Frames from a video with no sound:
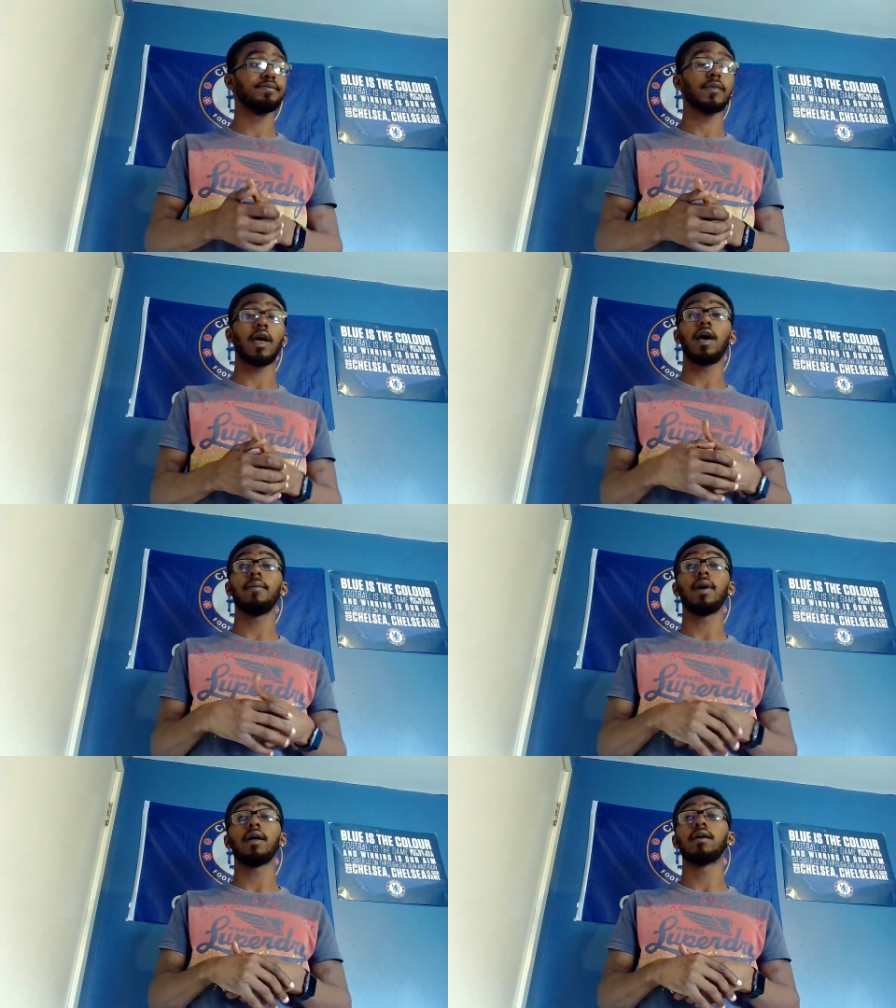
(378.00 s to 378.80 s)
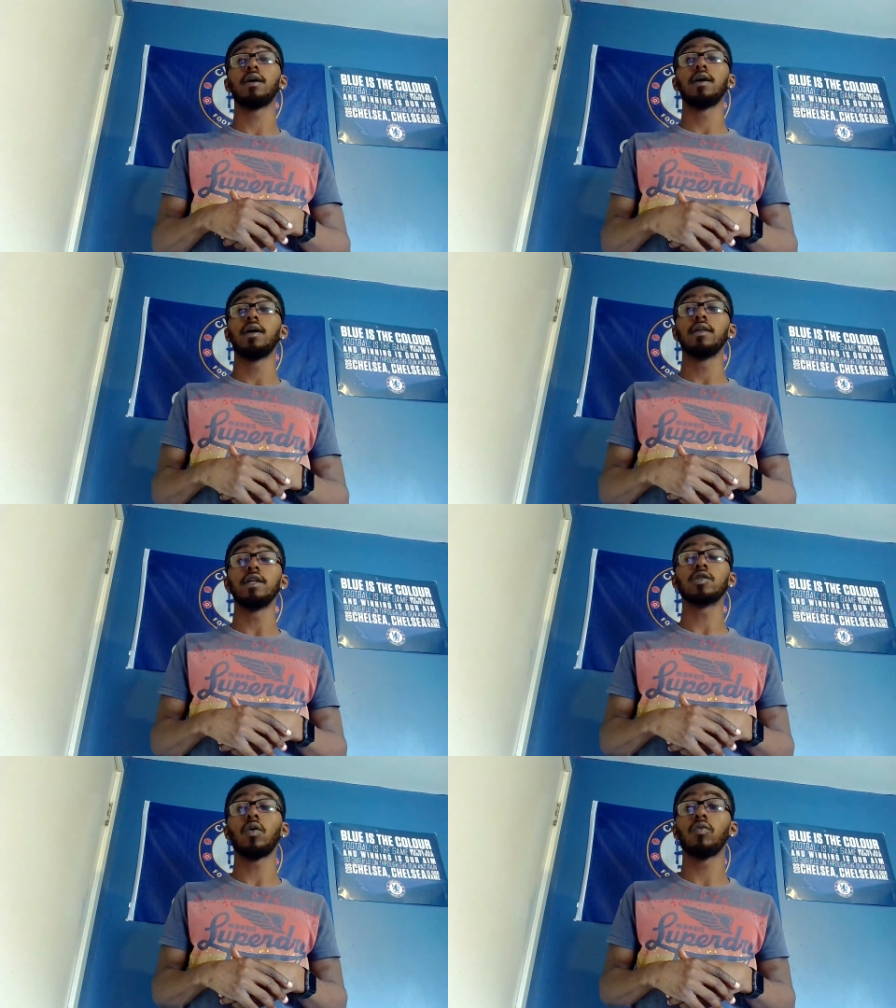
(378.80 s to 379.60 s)
hey man,
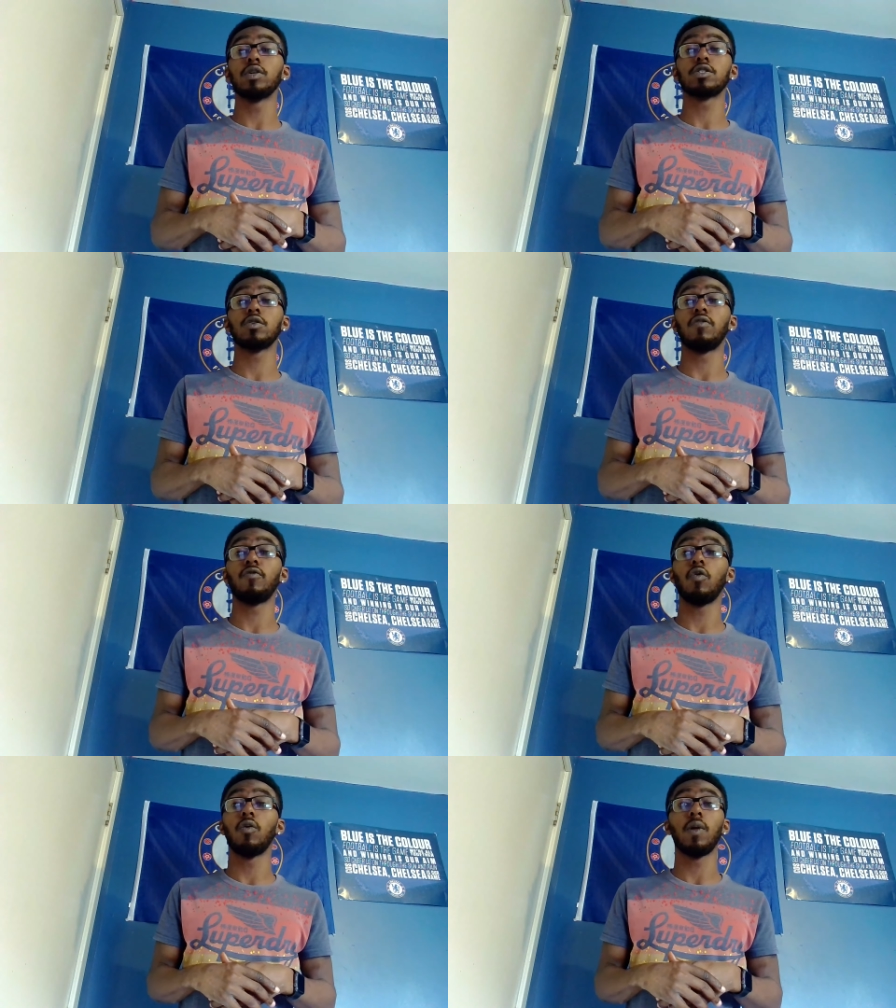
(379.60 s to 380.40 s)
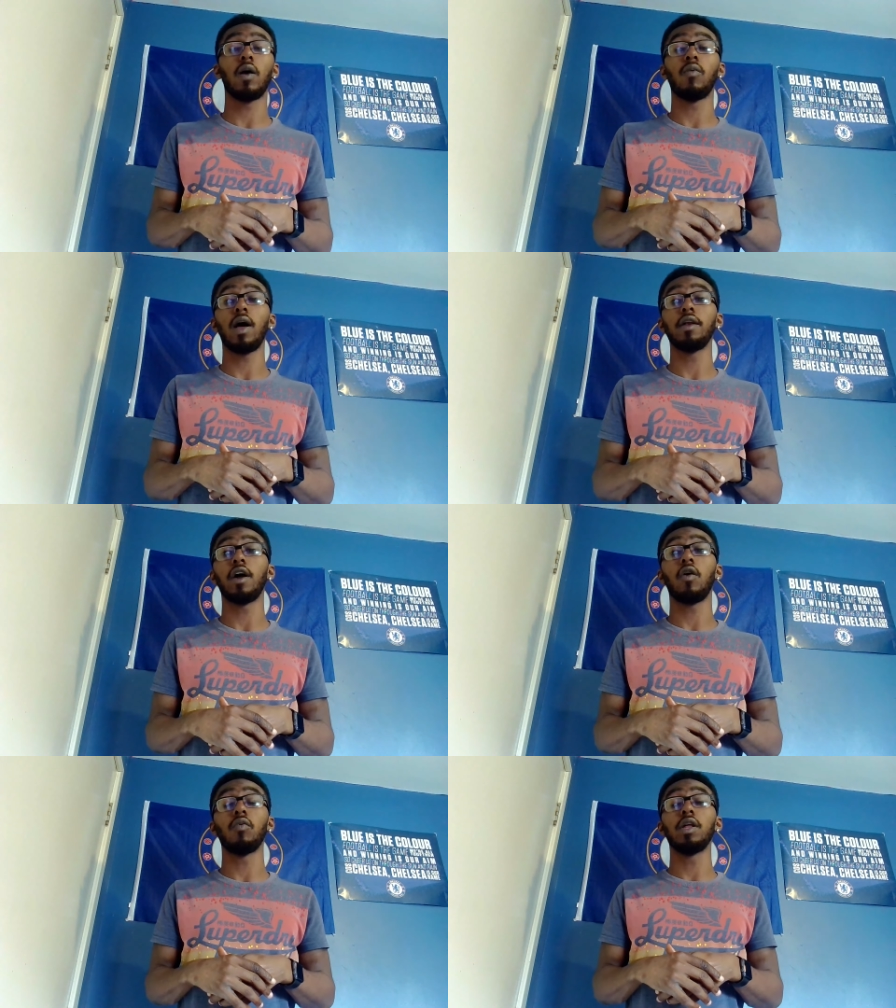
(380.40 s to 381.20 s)
these are what risks are for, and right
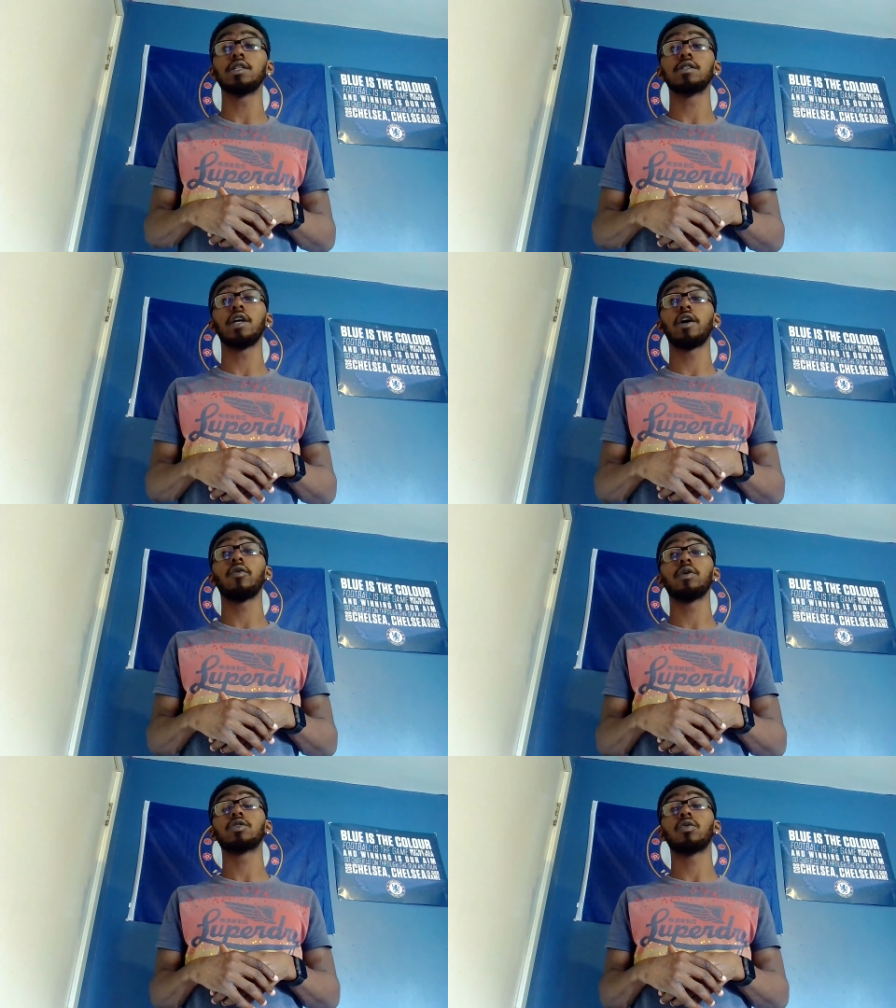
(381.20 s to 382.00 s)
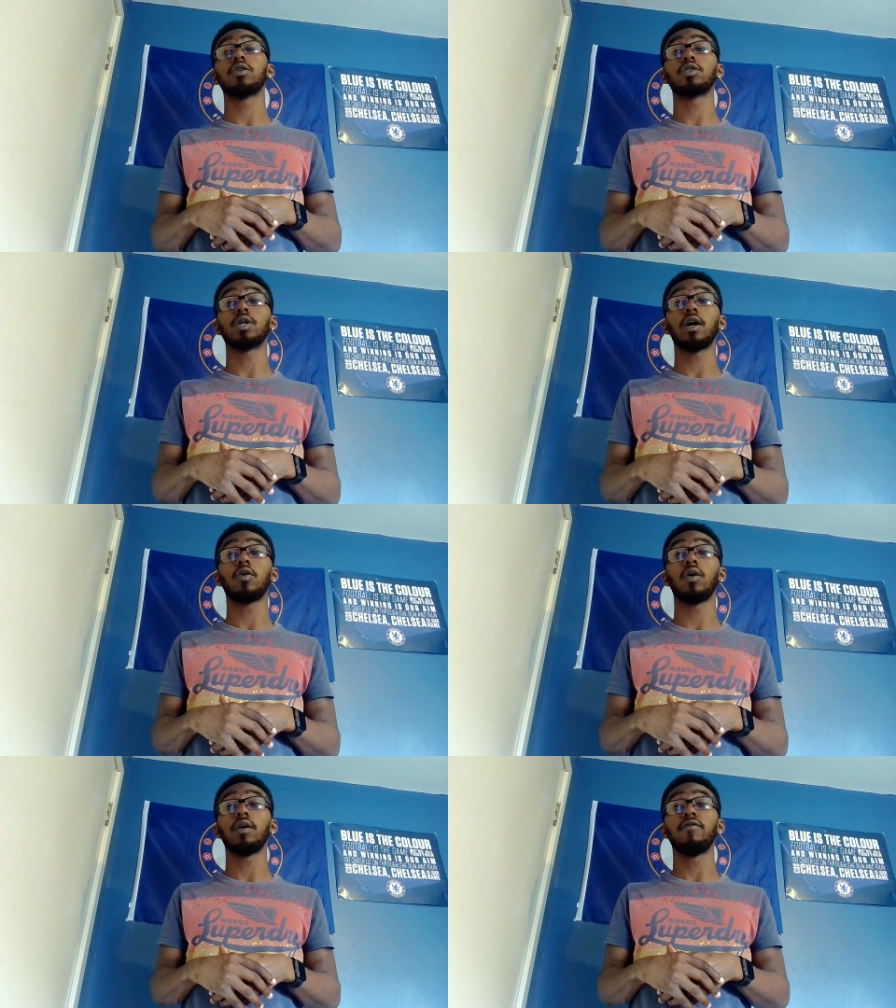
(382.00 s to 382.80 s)
now we need to take a risk on the
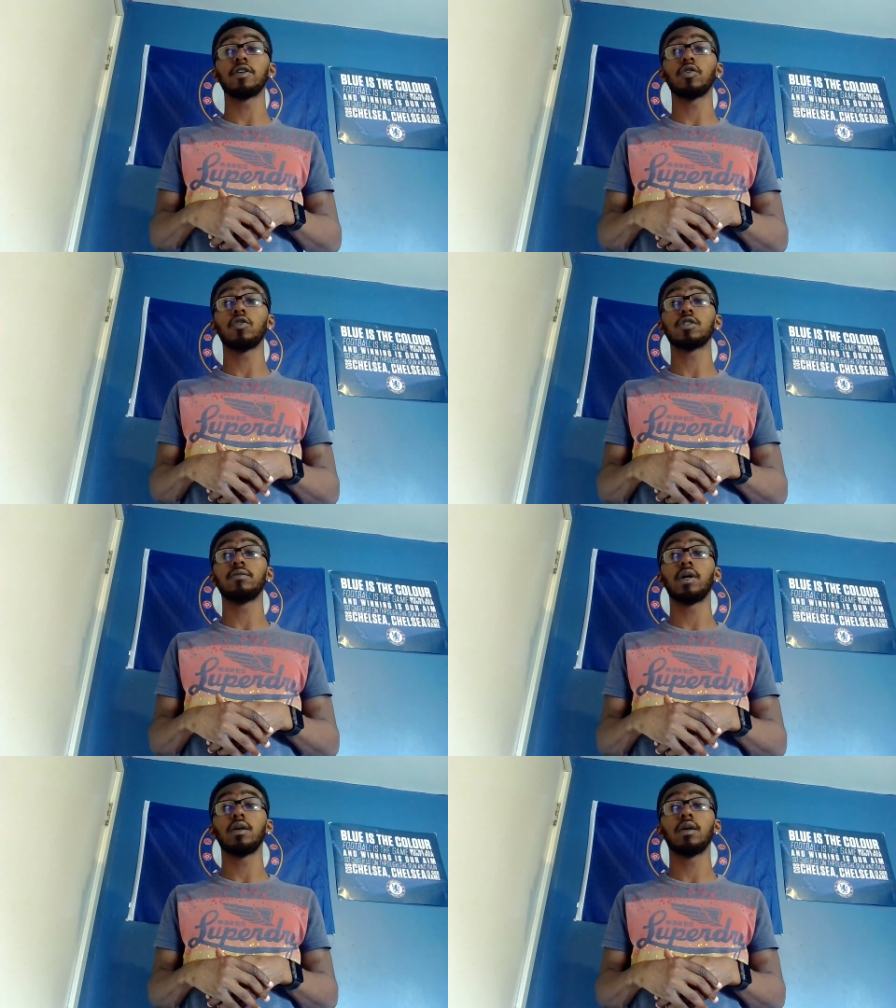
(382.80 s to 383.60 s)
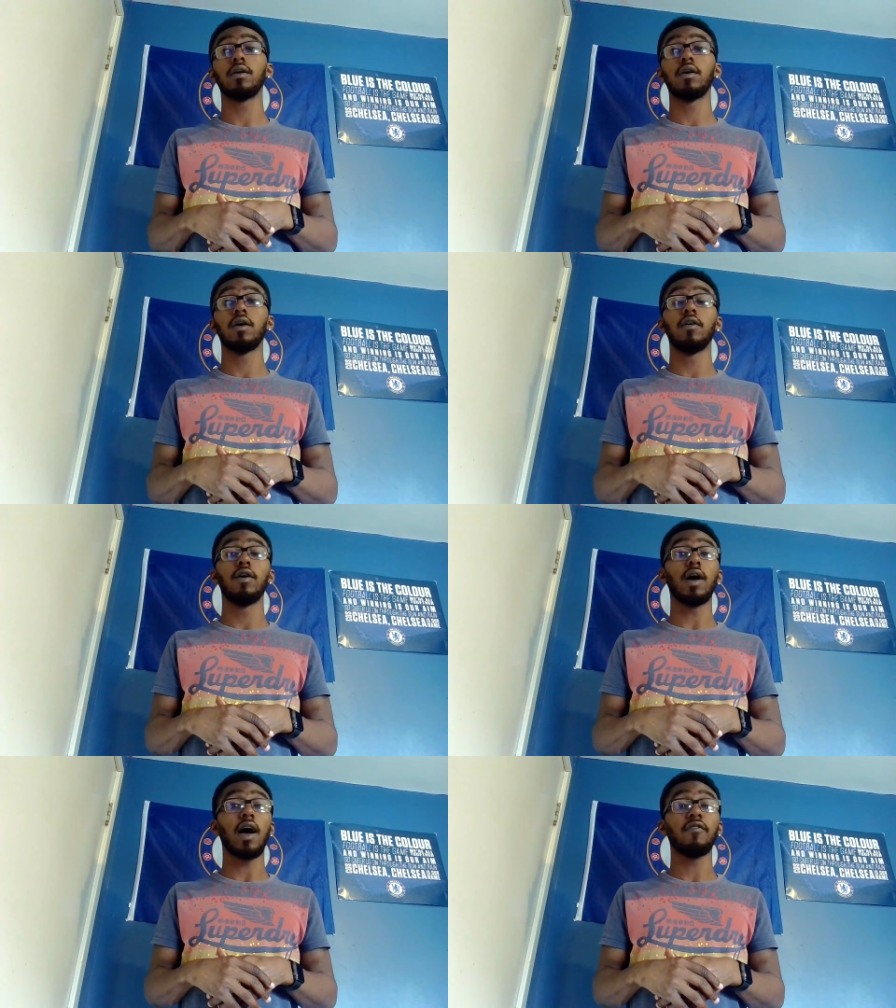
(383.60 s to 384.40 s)
striker. And Victor Osimhen,
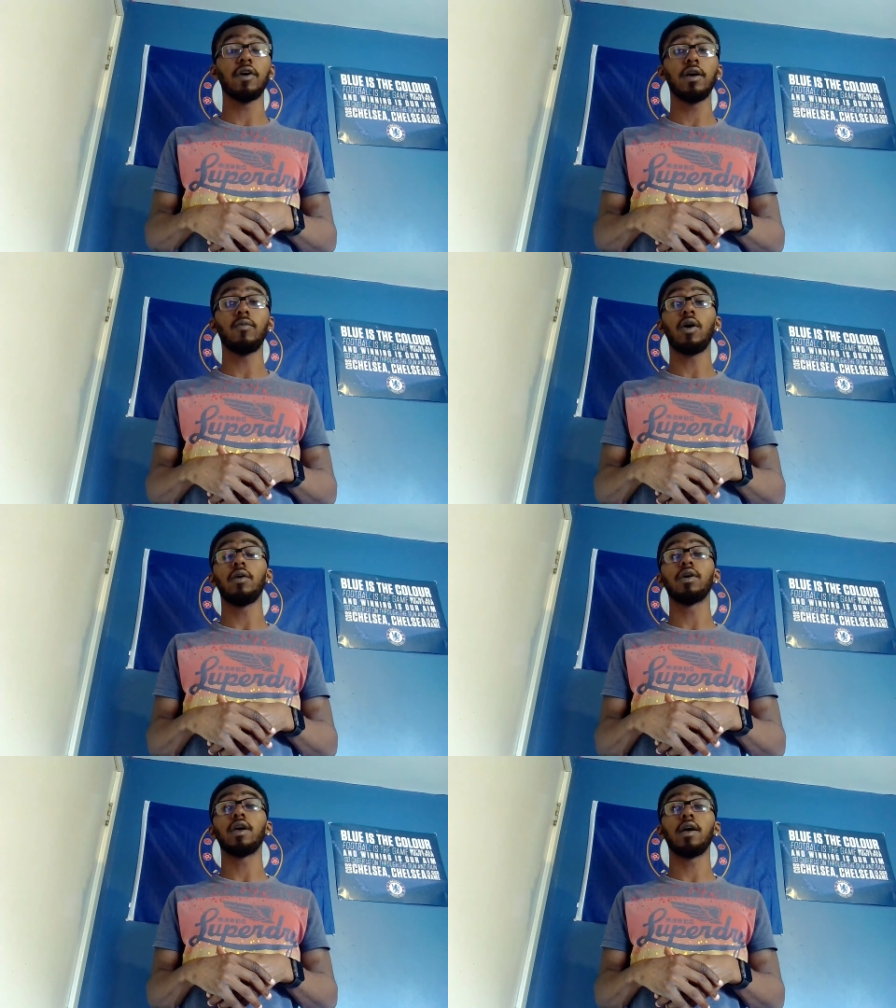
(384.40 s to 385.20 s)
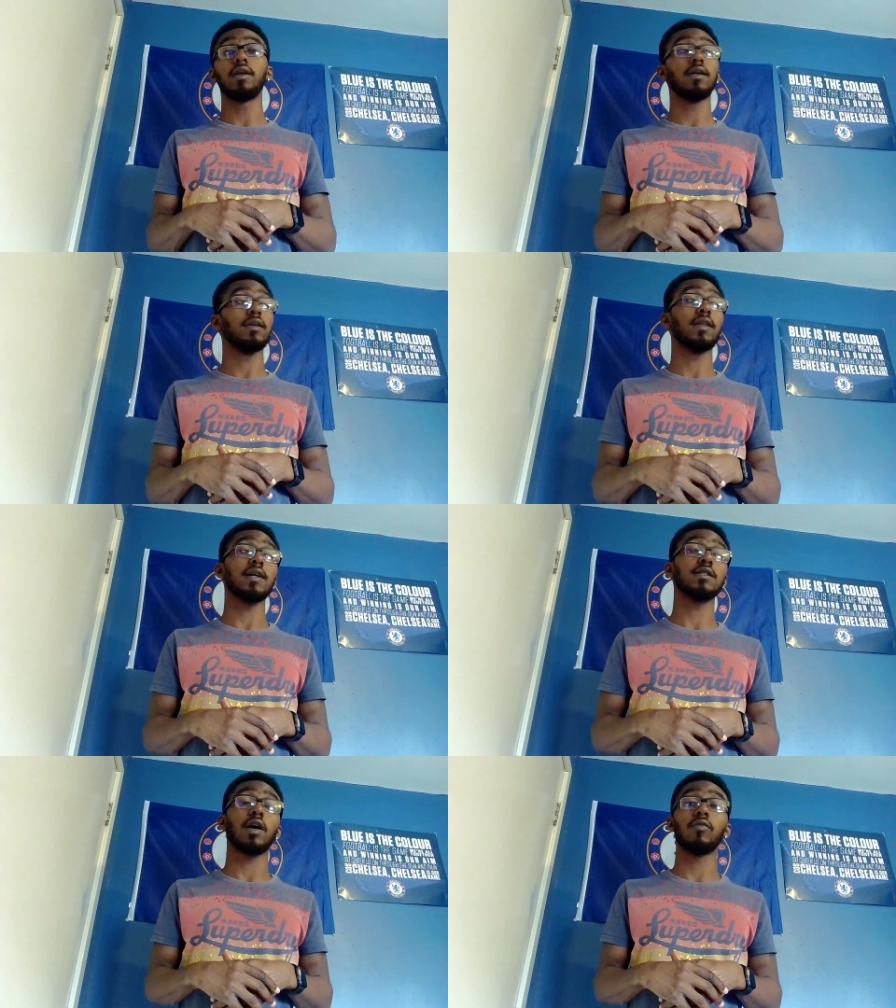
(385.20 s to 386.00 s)
either him or Harry Kane,
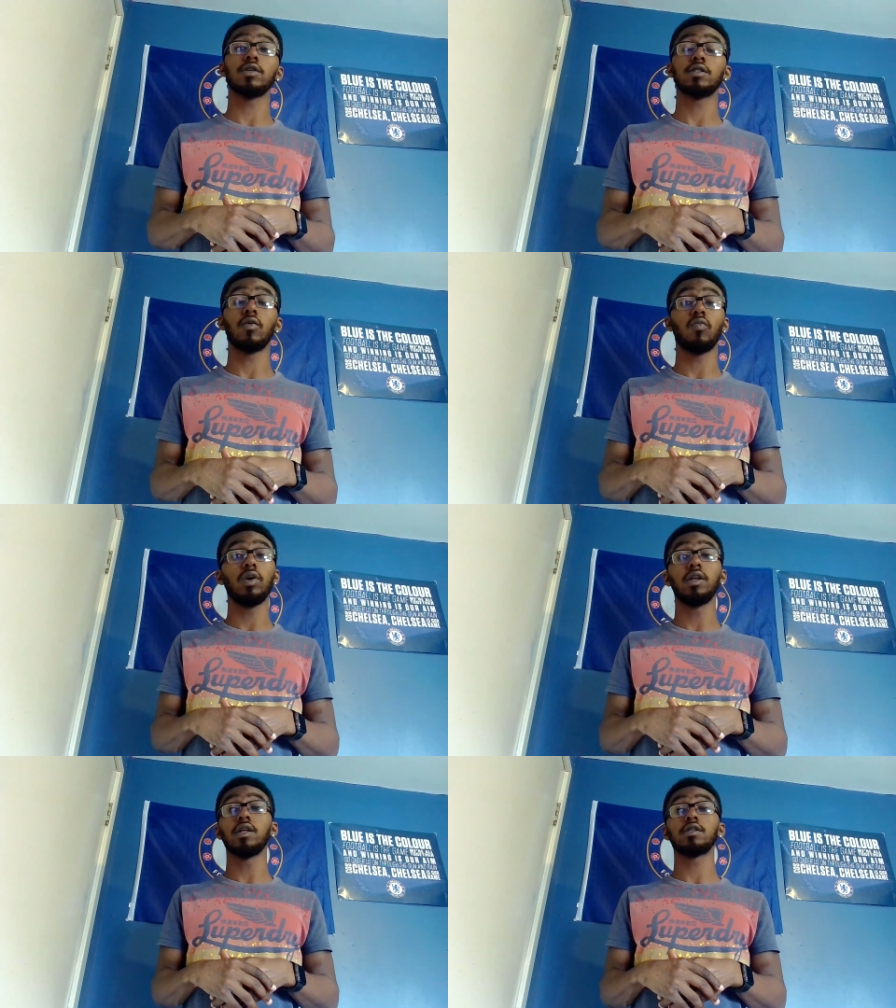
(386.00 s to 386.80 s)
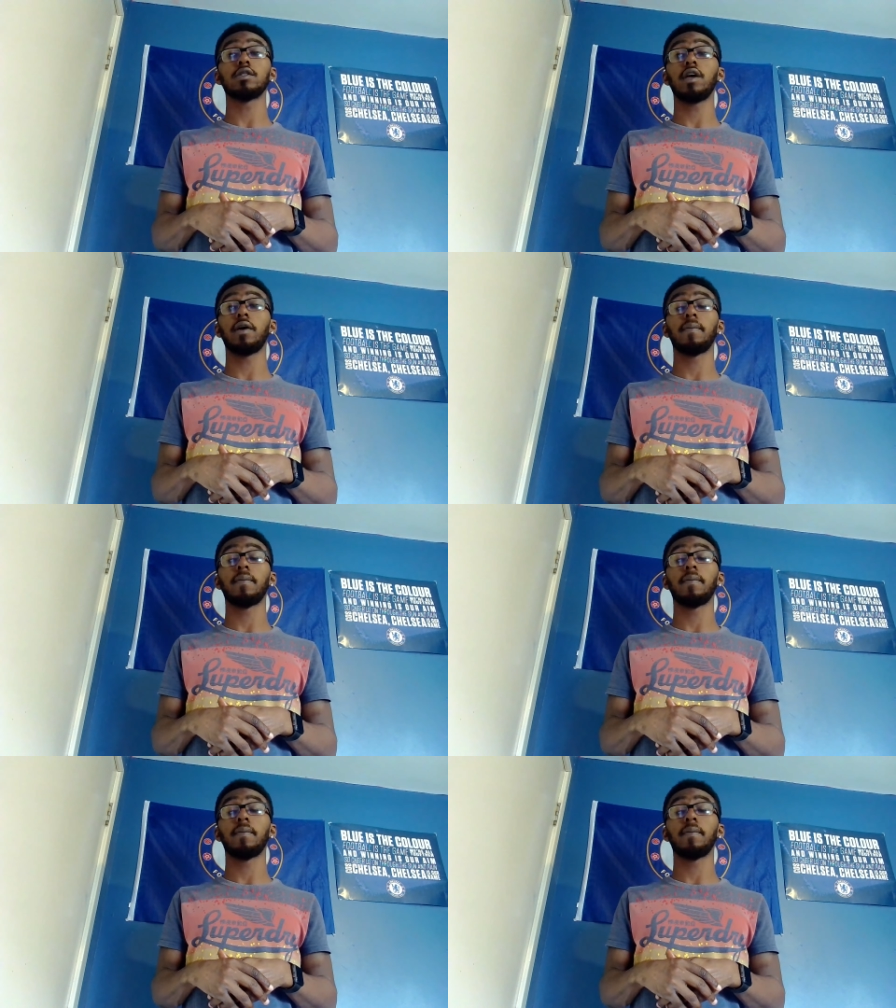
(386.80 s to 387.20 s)
that's that risk that we need to take.